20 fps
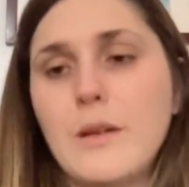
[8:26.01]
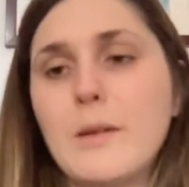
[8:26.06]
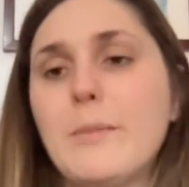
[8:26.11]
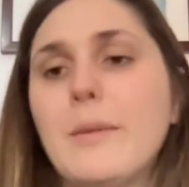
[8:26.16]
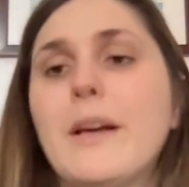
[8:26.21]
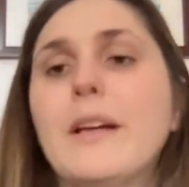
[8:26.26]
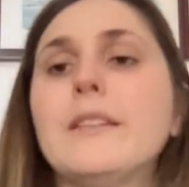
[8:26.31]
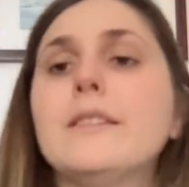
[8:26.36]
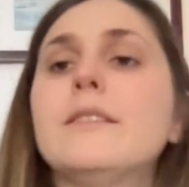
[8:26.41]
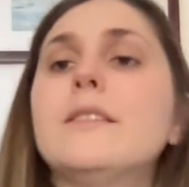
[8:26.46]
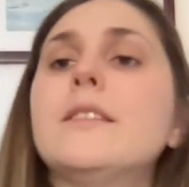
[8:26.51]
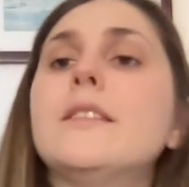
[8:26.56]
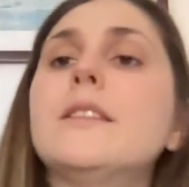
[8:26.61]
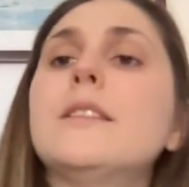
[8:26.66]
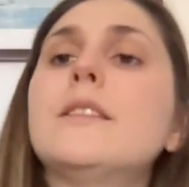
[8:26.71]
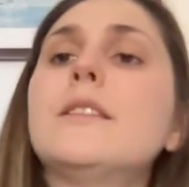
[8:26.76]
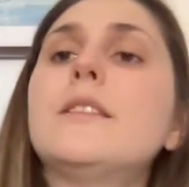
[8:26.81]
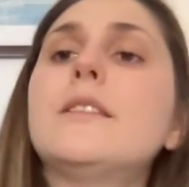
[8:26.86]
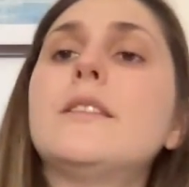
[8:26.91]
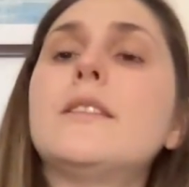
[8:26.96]

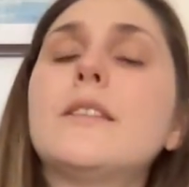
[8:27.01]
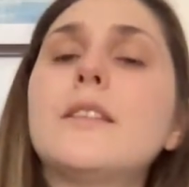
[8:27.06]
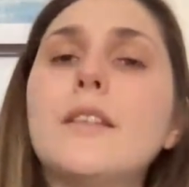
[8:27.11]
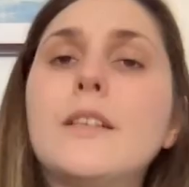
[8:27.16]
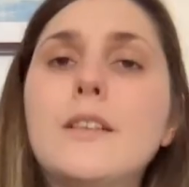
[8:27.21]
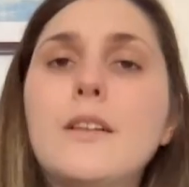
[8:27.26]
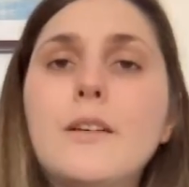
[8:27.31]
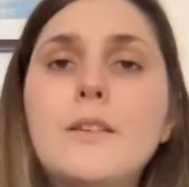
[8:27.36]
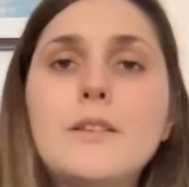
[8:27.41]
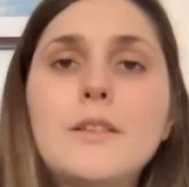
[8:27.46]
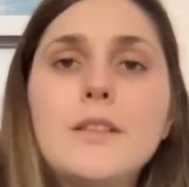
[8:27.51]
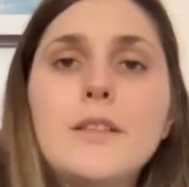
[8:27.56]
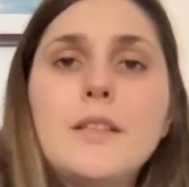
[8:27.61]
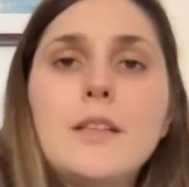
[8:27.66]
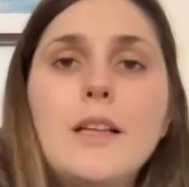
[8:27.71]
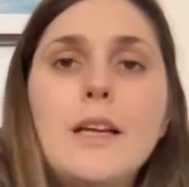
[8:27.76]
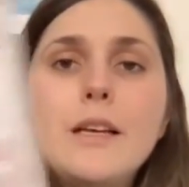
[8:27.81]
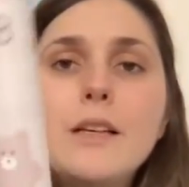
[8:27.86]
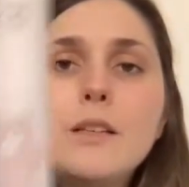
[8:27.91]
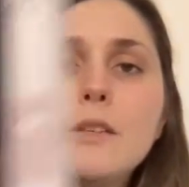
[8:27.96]
Pencil. Another
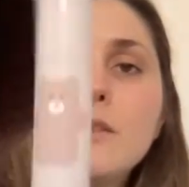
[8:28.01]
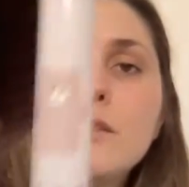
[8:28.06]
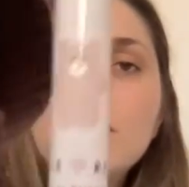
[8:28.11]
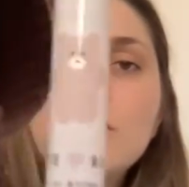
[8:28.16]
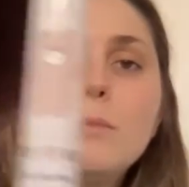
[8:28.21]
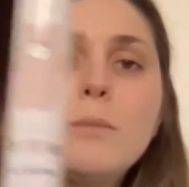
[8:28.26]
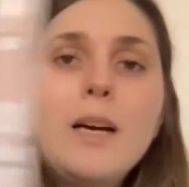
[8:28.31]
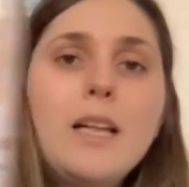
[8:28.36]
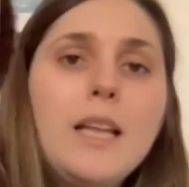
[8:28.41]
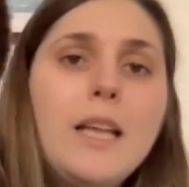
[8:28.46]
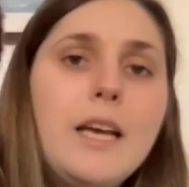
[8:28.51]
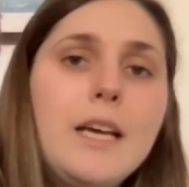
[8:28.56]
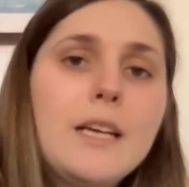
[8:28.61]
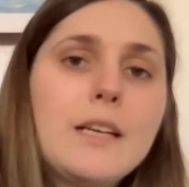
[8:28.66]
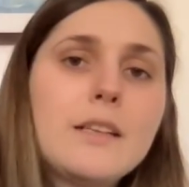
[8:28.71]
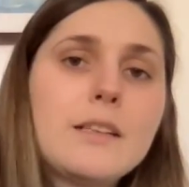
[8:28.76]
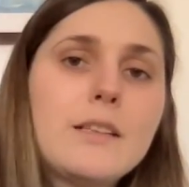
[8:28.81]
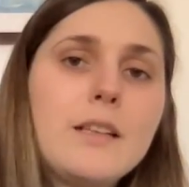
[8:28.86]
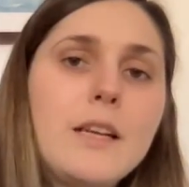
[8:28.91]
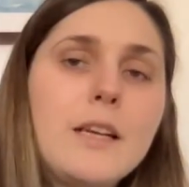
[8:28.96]
like
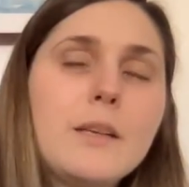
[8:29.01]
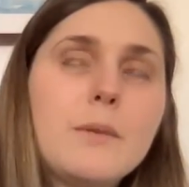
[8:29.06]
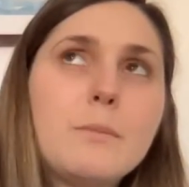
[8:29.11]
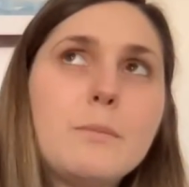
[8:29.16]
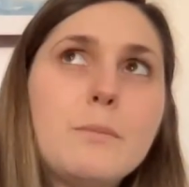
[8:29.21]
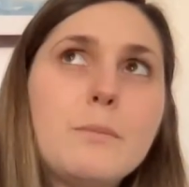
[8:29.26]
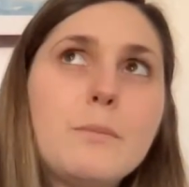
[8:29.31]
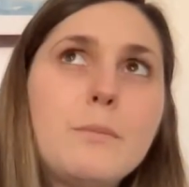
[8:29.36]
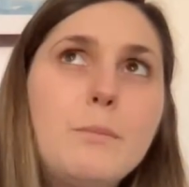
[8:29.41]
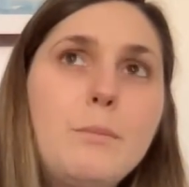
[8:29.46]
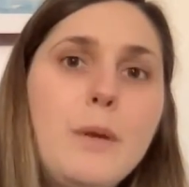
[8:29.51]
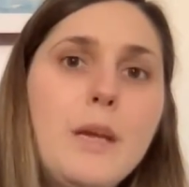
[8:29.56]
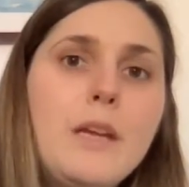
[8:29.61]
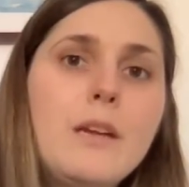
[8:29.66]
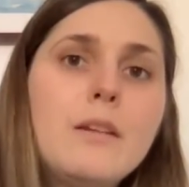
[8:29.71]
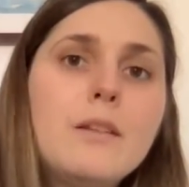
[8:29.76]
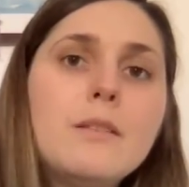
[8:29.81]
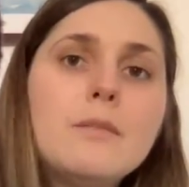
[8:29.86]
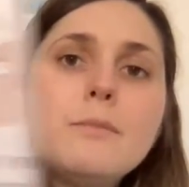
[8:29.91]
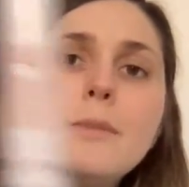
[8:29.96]
Kuma-like
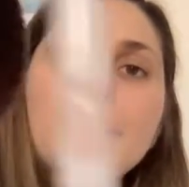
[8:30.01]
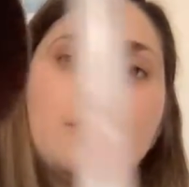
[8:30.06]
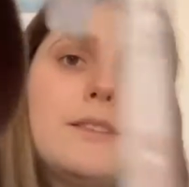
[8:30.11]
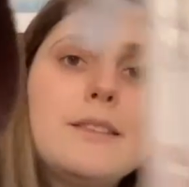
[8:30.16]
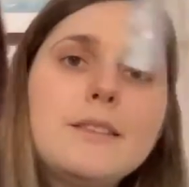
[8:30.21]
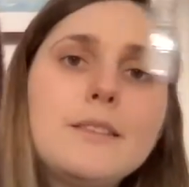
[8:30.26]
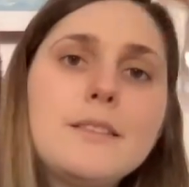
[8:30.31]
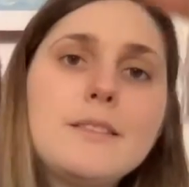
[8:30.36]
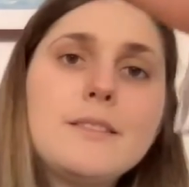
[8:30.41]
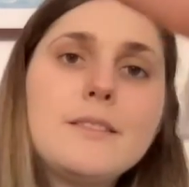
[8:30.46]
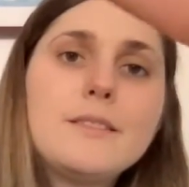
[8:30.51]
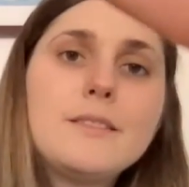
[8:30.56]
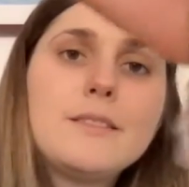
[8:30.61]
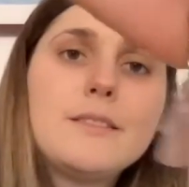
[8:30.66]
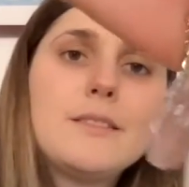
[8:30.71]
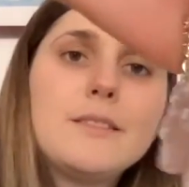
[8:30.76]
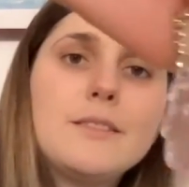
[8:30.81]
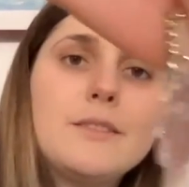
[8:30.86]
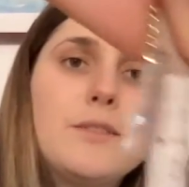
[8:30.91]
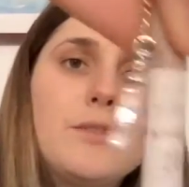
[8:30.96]
bear pencil.
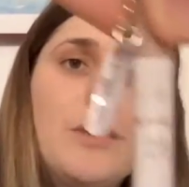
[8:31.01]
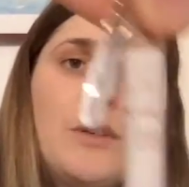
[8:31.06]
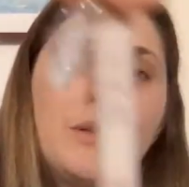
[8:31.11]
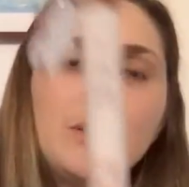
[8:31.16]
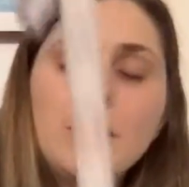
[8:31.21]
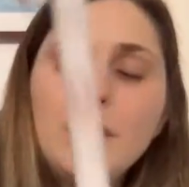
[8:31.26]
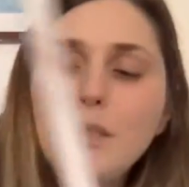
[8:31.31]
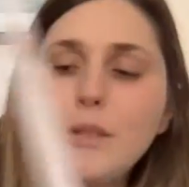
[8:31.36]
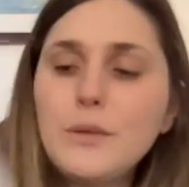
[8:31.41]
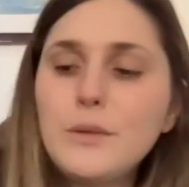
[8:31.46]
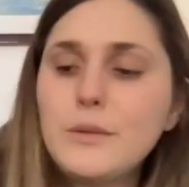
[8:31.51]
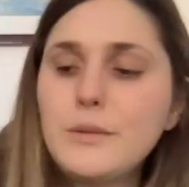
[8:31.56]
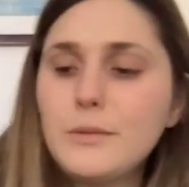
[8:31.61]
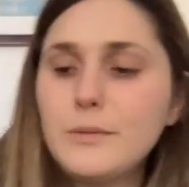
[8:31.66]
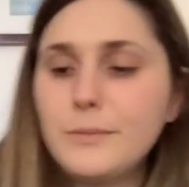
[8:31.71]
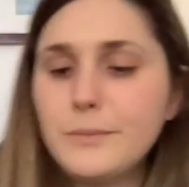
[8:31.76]
Very cute.